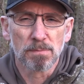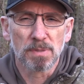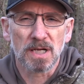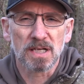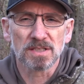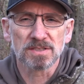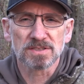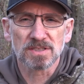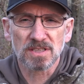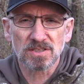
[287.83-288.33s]

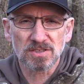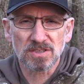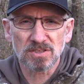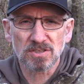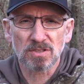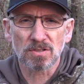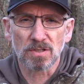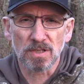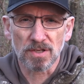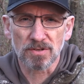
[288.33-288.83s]
because this is
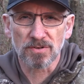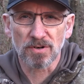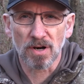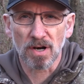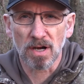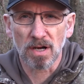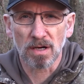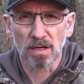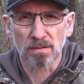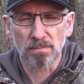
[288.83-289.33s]
going to
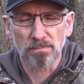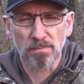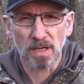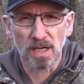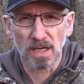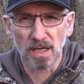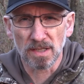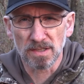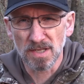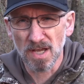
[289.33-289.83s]
draw
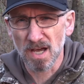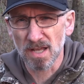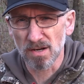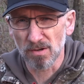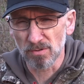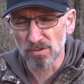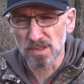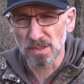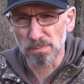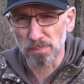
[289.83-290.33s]
not
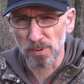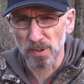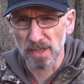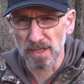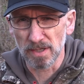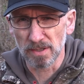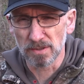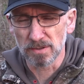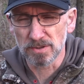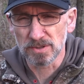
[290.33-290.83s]
only
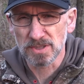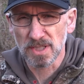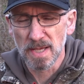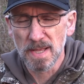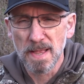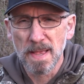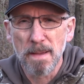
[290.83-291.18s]
predators,